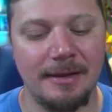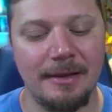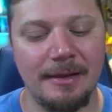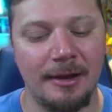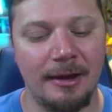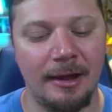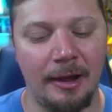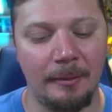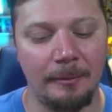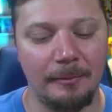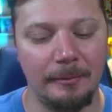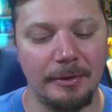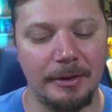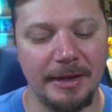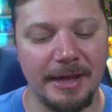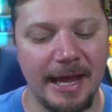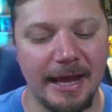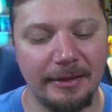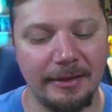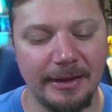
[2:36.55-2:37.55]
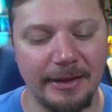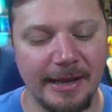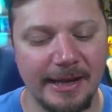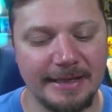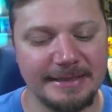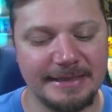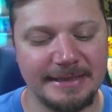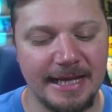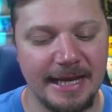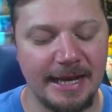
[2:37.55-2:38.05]
But yeah, like I
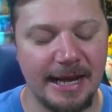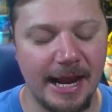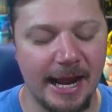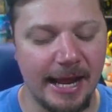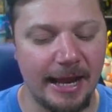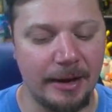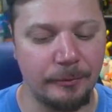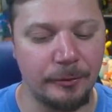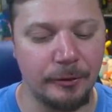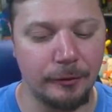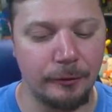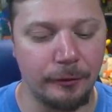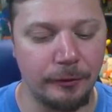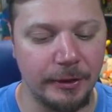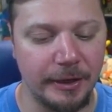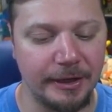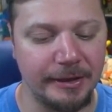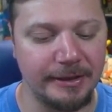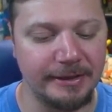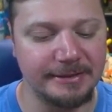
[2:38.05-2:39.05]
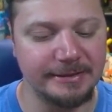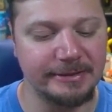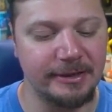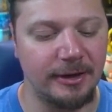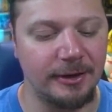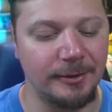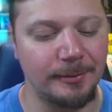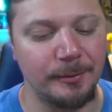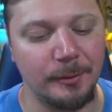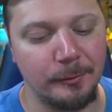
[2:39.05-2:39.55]
said, I am recording this
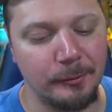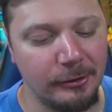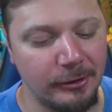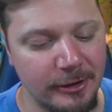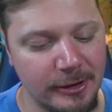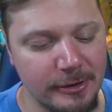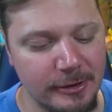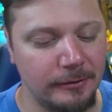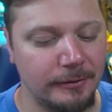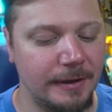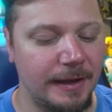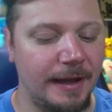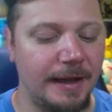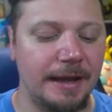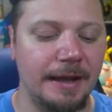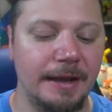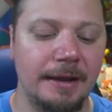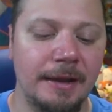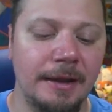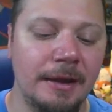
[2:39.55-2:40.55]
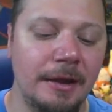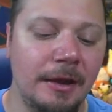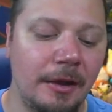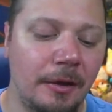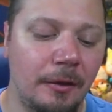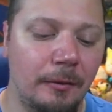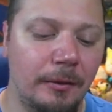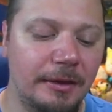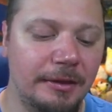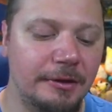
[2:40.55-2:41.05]
on Memorial Day.
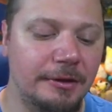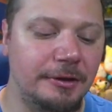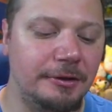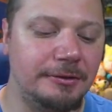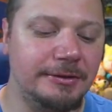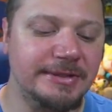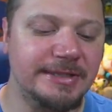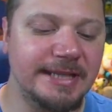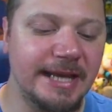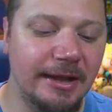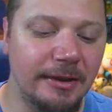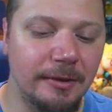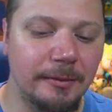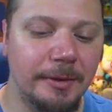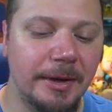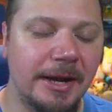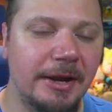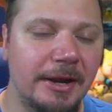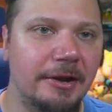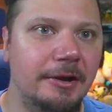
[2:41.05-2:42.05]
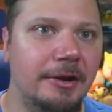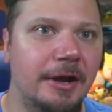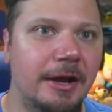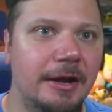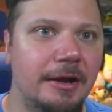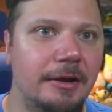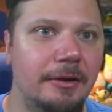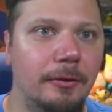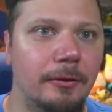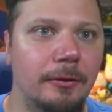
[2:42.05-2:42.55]
Whether you celebrate or
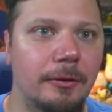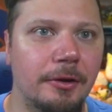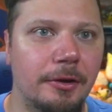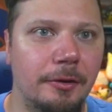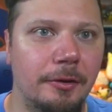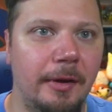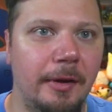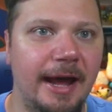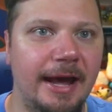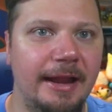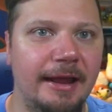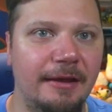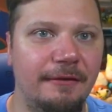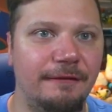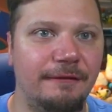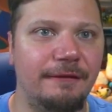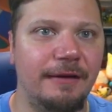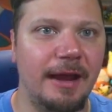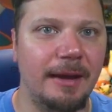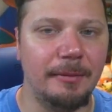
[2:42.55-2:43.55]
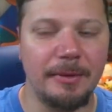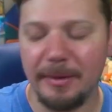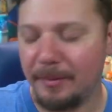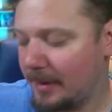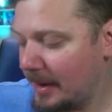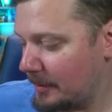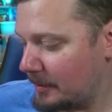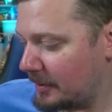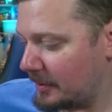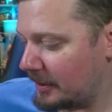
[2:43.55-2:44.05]
not, or you had a family
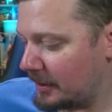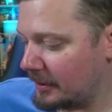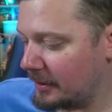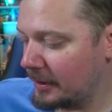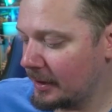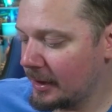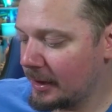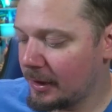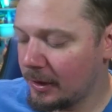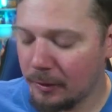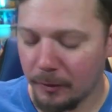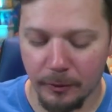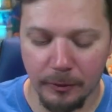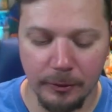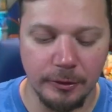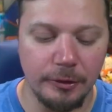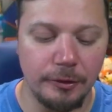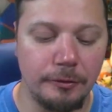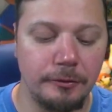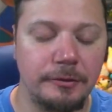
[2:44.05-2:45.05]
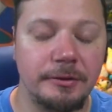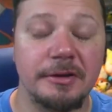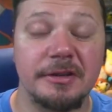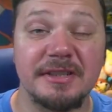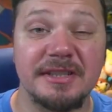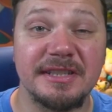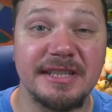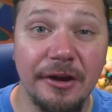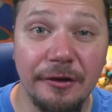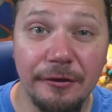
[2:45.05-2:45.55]
member, or you
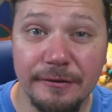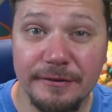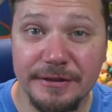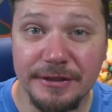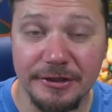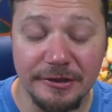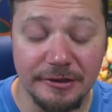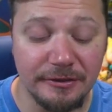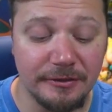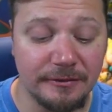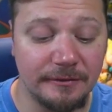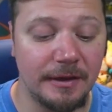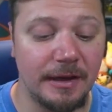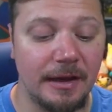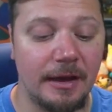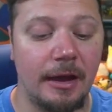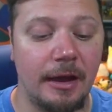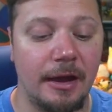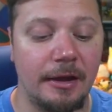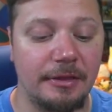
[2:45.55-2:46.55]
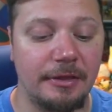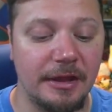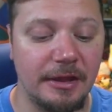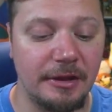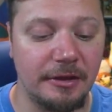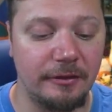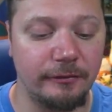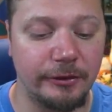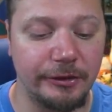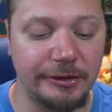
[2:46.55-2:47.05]
yourself served, thank
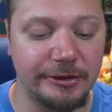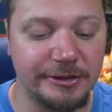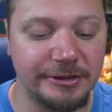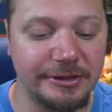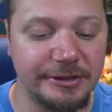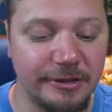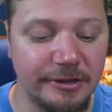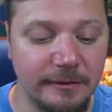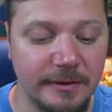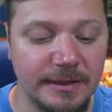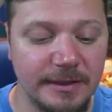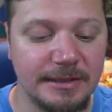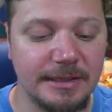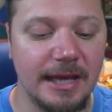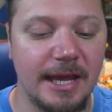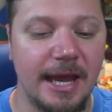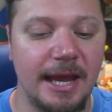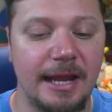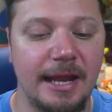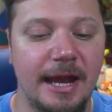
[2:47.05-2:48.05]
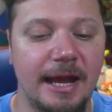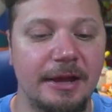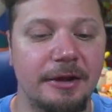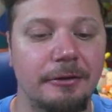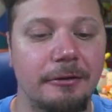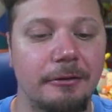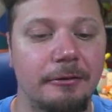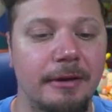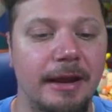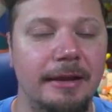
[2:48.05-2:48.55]
you for your service, and I
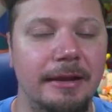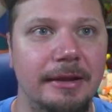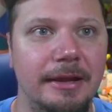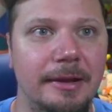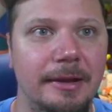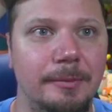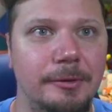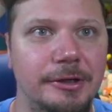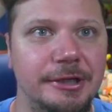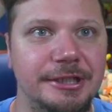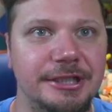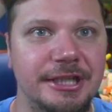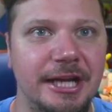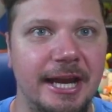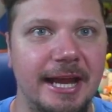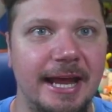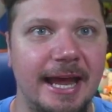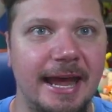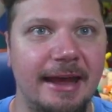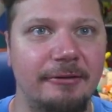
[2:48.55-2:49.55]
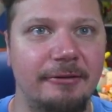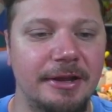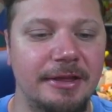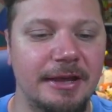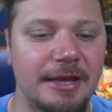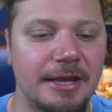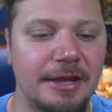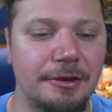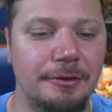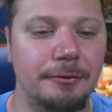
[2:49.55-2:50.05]
greatly appreciate
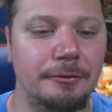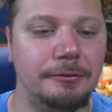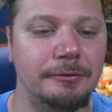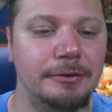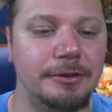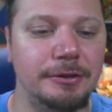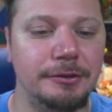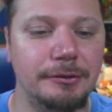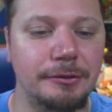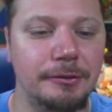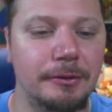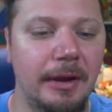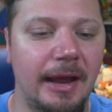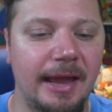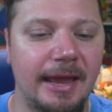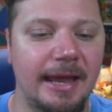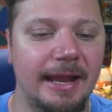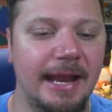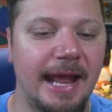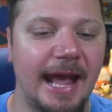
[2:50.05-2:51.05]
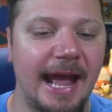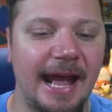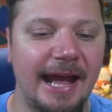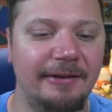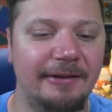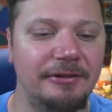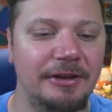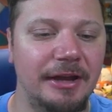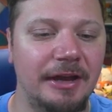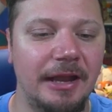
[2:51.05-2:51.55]
everything you do and
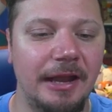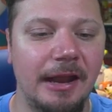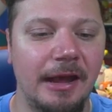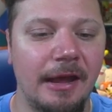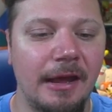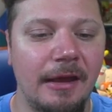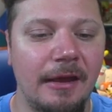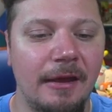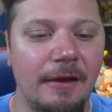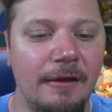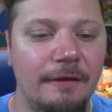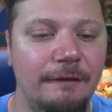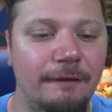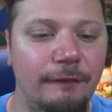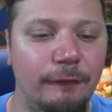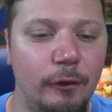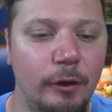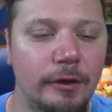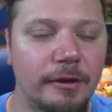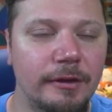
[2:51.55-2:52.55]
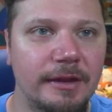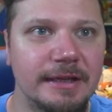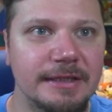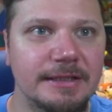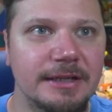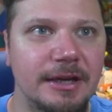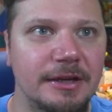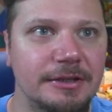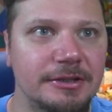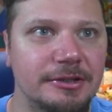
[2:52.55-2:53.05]
have done for this
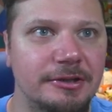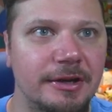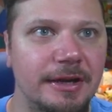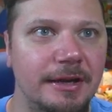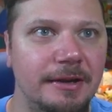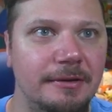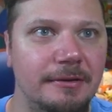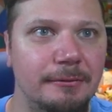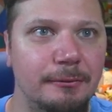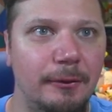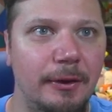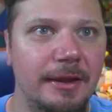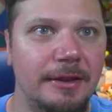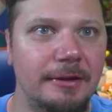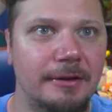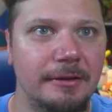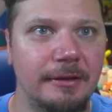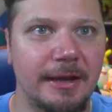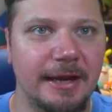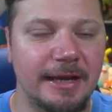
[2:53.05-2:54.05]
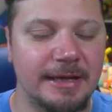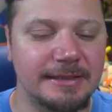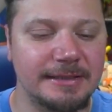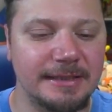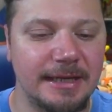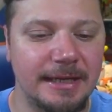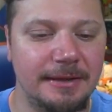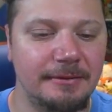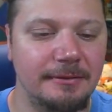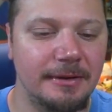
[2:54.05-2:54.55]
country. Whether, like I
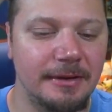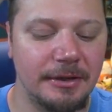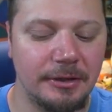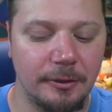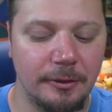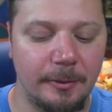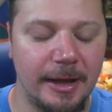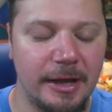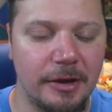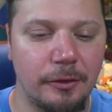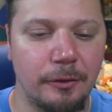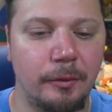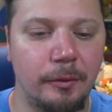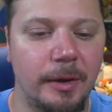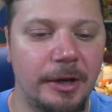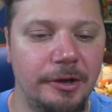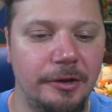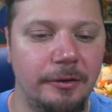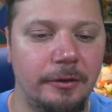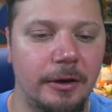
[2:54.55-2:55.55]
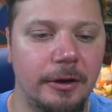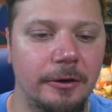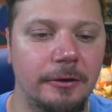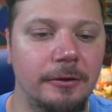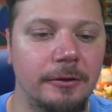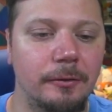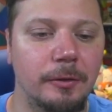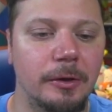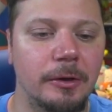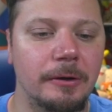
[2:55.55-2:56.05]
said, no matter where you are in
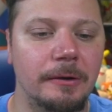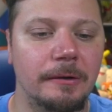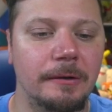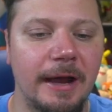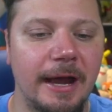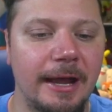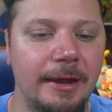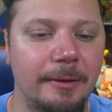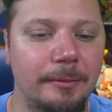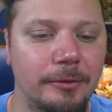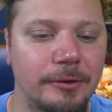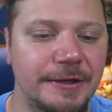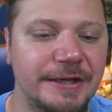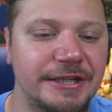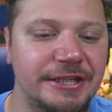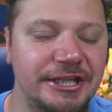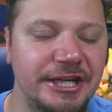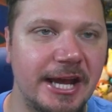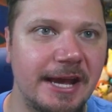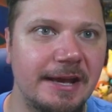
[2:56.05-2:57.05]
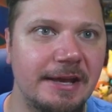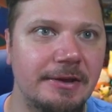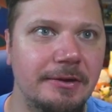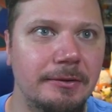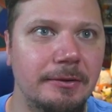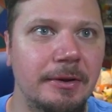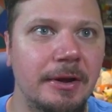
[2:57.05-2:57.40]
the world, I appreciate you.